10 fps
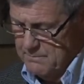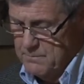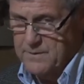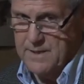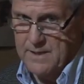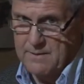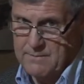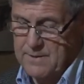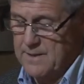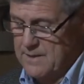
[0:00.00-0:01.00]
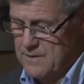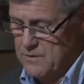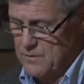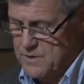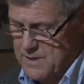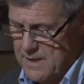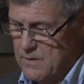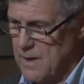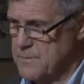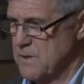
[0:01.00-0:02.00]
But they, they need to do this
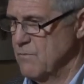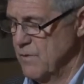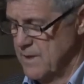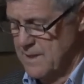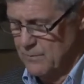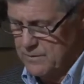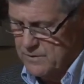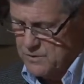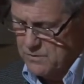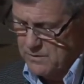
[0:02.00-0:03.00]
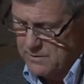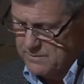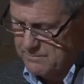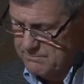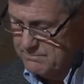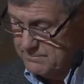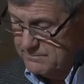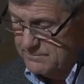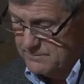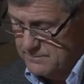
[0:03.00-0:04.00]
necropsy and find out what this dog
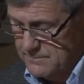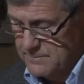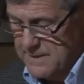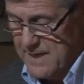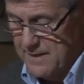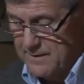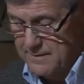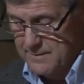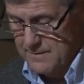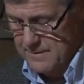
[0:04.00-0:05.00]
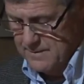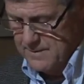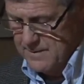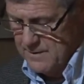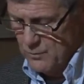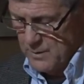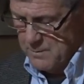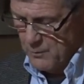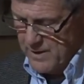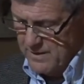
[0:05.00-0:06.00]
had. When
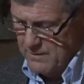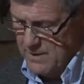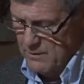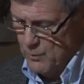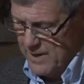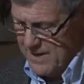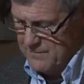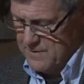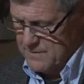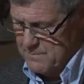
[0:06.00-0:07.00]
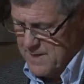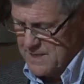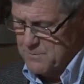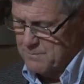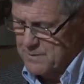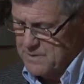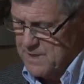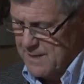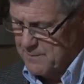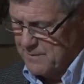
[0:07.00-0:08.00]
Maria arrived at the maximum
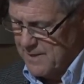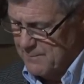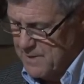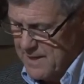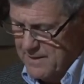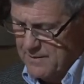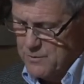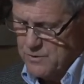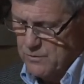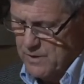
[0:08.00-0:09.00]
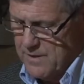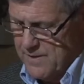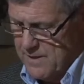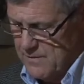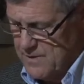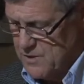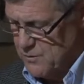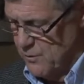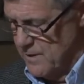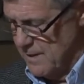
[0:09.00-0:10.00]
containment lab, Kennedy was already there. They
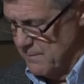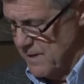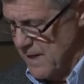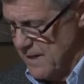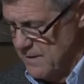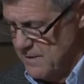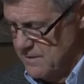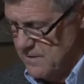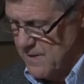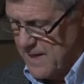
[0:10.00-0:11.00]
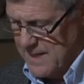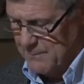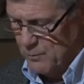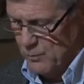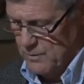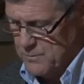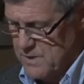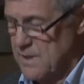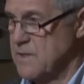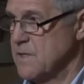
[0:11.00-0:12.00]
suited up and headed to the animal
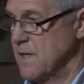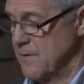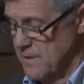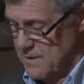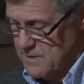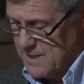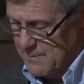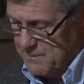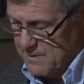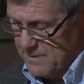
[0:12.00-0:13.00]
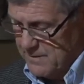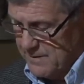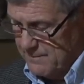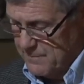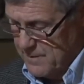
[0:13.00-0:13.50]
rooms inside the containment area.